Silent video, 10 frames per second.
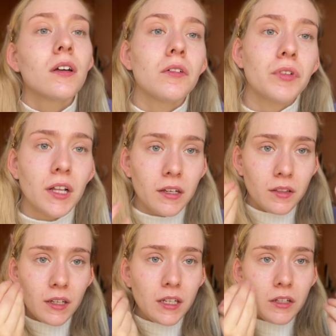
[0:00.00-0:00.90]
I feel like
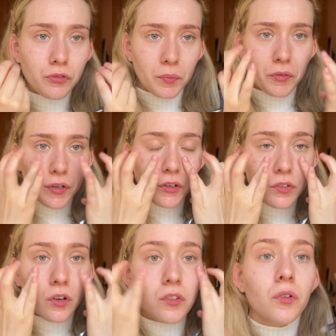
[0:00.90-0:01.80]
the heat from the fingers
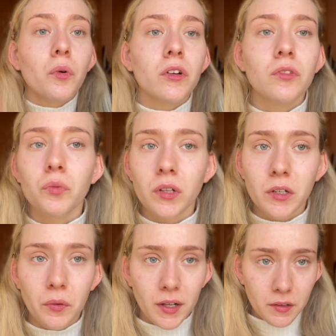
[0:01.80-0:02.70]
also works really
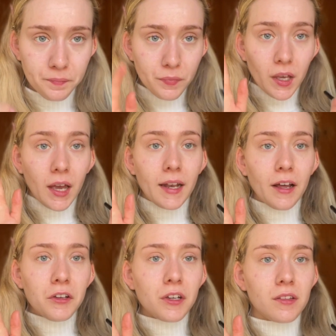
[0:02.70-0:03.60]
well. And now
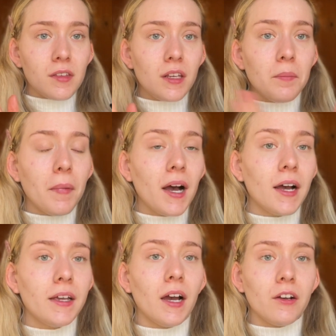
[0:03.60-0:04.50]
you can see
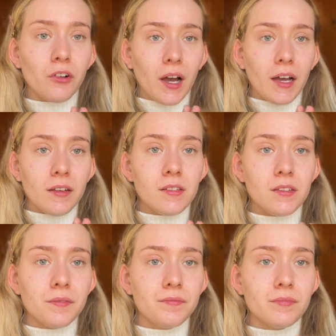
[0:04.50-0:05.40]
my under
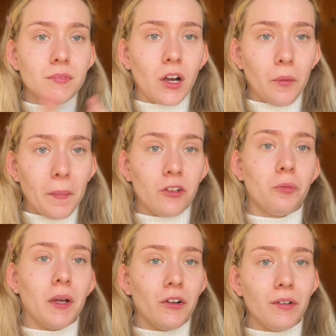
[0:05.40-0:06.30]
eyes are much
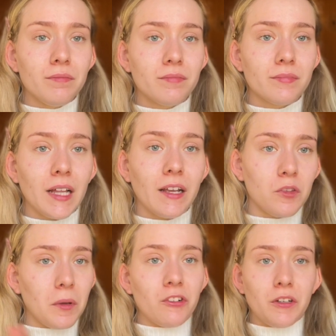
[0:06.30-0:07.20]
better. Like,
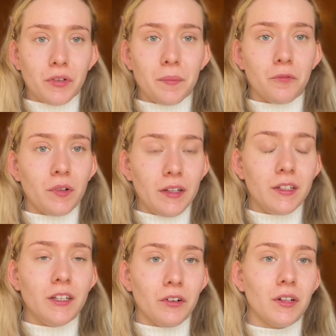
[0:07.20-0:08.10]
especially if I'm
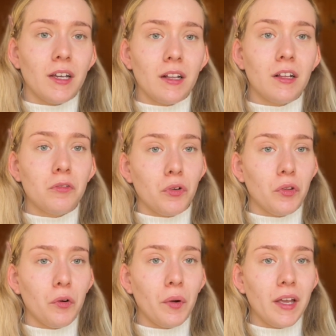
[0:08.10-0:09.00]
here, like a little further
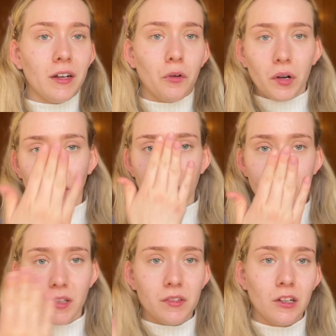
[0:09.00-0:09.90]
away and no one comes
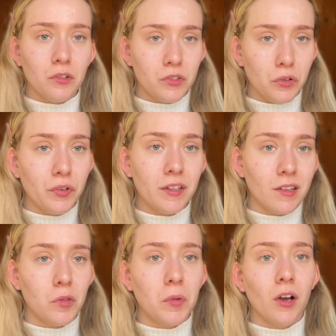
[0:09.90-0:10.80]
this close to your face,
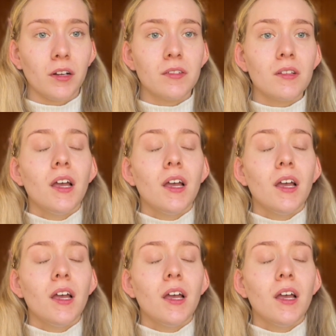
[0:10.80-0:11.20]
let's be honest.